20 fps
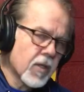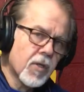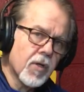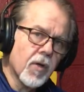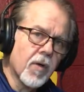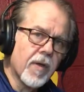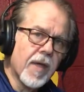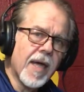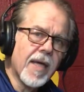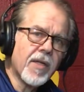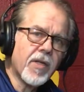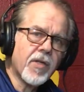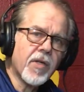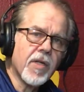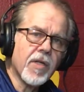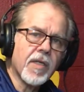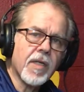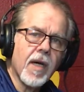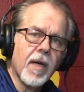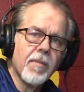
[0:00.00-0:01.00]
So that's
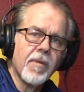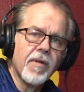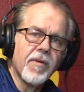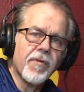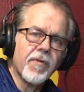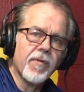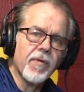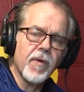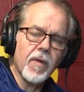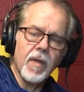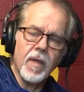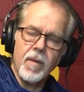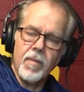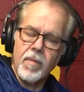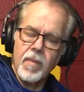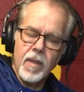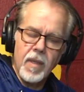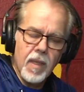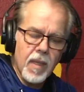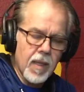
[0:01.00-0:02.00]
just coming
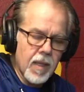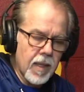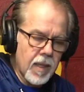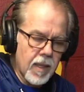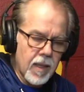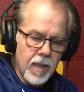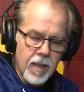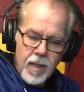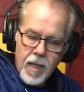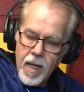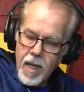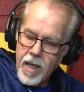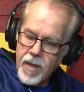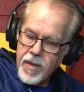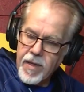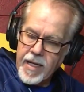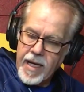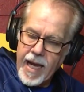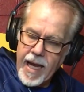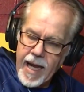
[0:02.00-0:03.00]
from
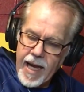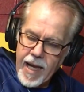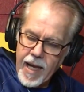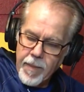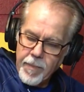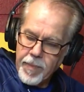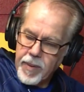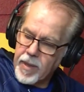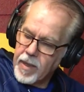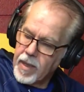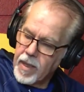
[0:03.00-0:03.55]
the amp